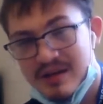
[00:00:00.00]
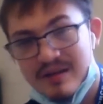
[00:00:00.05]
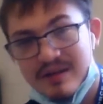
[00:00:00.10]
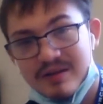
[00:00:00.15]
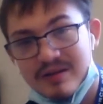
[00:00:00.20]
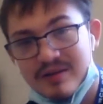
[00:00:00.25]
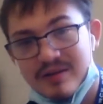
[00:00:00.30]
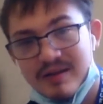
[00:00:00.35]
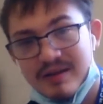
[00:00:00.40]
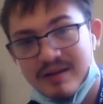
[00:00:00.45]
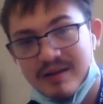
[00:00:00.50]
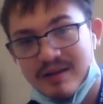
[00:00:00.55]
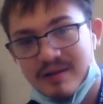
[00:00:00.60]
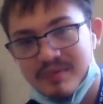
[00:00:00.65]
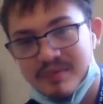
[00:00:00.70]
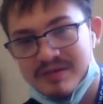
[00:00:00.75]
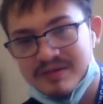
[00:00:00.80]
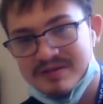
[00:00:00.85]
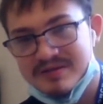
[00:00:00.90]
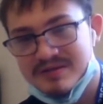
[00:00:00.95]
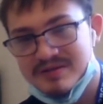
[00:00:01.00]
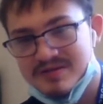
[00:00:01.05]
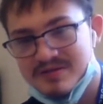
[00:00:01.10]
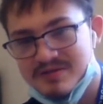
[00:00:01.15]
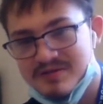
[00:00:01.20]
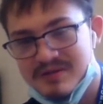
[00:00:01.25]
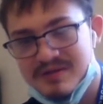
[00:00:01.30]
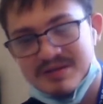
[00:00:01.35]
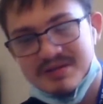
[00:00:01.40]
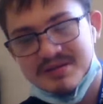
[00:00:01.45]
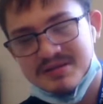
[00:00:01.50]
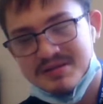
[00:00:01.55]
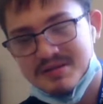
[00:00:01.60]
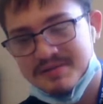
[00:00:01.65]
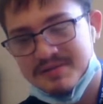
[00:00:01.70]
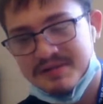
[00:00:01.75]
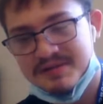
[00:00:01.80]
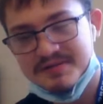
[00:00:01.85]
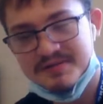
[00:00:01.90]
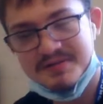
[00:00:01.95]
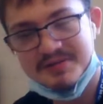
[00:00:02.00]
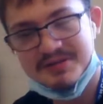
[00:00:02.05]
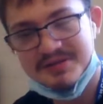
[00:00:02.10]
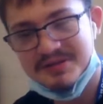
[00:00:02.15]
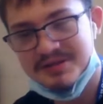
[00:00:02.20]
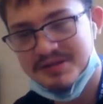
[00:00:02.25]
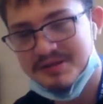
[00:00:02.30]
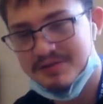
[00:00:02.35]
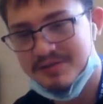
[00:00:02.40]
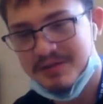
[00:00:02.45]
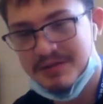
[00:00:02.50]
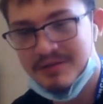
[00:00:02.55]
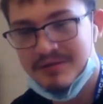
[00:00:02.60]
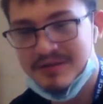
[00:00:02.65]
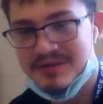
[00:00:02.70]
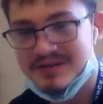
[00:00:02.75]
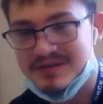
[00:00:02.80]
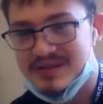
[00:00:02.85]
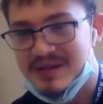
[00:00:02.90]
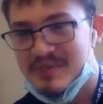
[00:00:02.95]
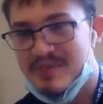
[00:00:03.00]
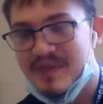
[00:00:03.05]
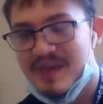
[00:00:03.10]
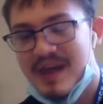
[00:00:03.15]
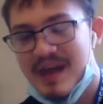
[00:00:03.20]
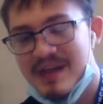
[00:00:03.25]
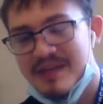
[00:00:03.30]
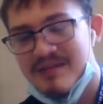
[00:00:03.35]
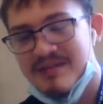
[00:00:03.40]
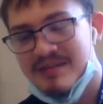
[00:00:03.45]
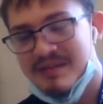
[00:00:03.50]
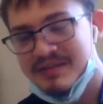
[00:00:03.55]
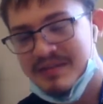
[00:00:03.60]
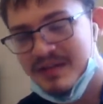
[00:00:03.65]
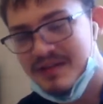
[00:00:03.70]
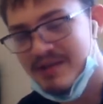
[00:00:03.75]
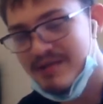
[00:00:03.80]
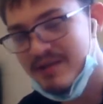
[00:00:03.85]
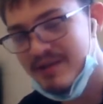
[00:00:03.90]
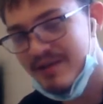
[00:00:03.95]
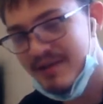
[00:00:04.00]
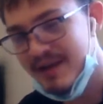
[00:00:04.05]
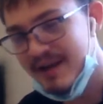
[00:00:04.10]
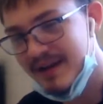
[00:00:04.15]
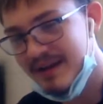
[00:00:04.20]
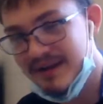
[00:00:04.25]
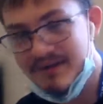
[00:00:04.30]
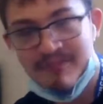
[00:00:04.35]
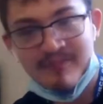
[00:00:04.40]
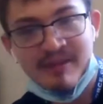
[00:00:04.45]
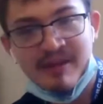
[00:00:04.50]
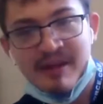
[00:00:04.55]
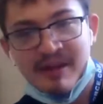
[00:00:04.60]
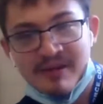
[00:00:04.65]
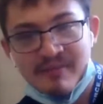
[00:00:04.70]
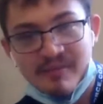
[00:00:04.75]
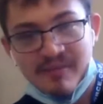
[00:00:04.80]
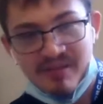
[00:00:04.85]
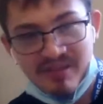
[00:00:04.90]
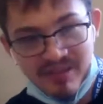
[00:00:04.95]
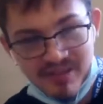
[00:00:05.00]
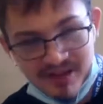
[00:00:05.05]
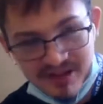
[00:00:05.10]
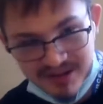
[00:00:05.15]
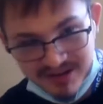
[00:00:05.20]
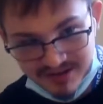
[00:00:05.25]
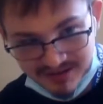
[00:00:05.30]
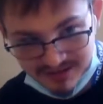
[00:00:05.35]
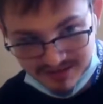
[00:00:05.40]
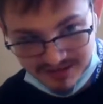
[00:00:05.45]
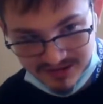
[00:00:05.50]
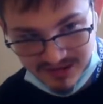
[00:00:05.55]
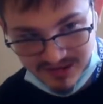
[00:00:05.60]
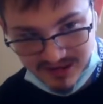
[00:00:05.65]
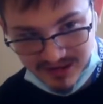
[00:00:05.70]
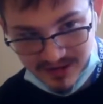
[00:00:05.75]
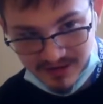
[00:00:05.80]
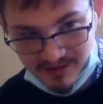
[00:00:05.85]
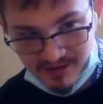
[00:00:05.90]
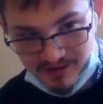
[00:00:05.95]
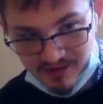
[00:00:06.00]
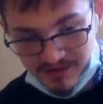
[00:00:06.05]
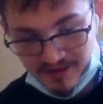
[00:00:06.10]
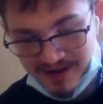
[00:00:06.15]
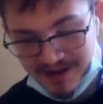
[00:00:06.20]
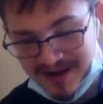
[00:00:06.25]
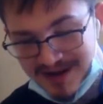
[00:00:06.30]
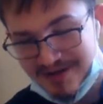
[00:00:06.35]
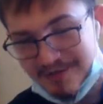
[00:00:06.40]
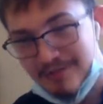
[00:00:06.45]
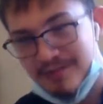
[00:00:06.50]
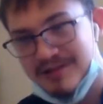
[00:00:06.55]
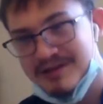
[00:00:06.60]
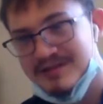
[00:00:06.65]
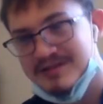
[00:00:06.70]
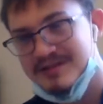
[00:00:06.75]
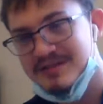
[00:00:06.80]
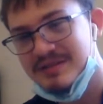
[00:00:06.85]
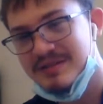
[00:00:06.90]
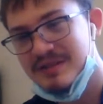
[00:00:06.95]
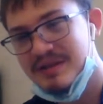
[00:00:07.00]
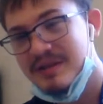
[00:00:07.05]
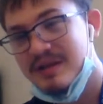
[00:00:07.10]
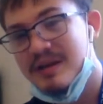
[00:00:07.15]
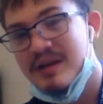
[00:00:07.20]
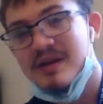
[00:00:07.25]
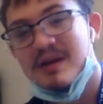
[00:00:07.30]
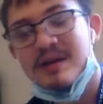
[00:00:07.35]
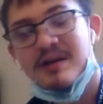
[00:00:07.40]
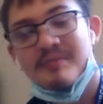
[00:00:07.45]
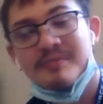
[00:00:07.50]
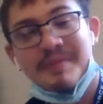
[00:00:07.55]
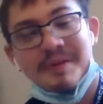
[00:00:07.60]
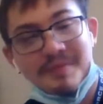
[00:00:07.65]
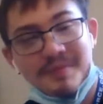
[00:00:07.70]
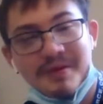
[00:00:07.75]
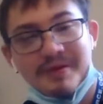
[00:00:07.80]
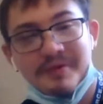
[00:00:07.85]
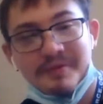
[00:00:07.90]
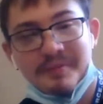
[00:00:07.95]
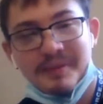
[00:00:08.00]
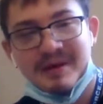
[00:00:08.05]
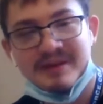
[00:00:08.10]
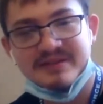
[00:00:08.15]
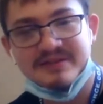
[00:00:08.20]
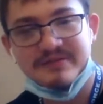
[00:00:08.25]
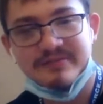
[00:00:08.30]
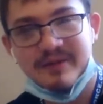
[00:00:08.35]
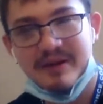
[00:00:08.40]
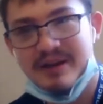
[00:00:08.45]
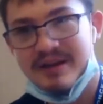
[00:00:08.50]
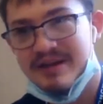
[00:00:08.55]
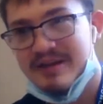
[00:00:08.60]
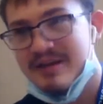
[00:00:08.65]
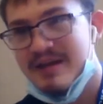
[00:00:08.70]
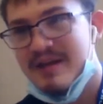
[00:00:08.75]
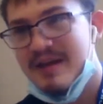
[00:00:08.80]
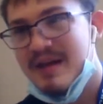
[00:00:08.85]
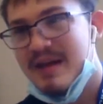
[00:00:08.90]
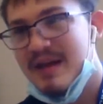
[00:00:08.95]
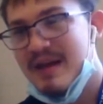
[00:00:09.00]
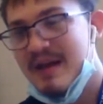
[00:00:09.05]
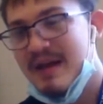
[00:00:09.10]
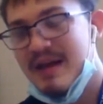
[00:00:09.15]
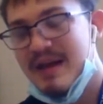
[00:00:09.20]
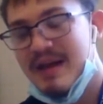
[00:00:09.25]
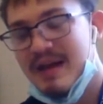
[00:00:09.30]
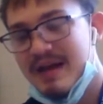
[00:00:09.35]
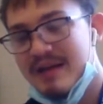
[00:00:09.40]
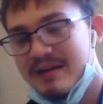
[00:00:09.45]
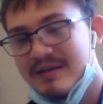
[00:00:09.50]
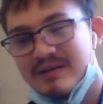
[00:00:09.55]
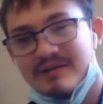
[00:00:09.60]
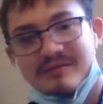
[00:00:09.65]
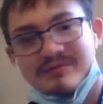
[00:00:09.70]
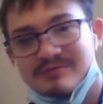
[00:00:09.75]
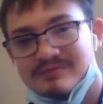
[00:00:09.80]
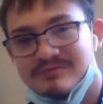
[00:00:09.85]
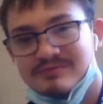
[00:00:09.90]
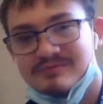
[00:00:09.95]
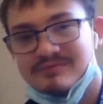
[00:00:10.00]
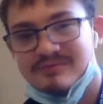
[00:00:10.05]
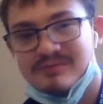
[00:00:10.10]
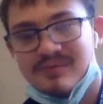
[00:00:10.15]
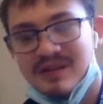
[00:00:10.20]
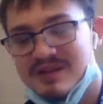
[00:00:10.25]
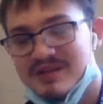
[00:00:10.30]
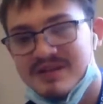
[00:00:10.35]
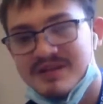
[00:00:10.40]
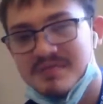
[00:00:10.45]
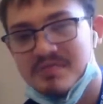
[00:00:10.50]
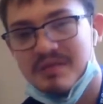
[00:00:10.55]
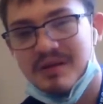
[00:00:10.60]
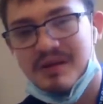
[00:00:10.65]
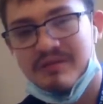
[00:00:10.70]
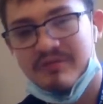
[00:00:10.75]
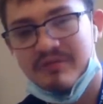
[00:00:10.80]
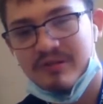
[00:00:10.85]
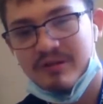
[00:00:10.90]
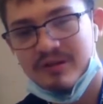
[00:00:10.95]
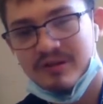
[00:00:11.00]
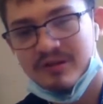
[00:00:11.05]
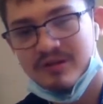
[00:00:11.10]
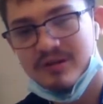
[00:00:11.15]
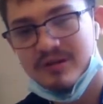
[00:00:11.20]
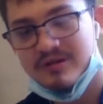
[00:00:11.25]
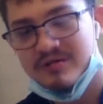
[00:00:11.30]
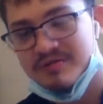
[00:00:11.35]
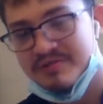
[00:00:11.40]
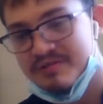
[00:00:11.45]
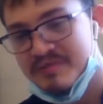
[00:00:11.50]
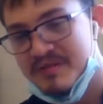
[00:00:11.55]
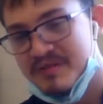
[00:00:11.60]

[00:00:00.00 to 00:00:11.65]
you get comments, there's a reason nobody's watching you and all this, and you let that go to your head. But then, here recently, my mother passed away, and this is what I've wanted to do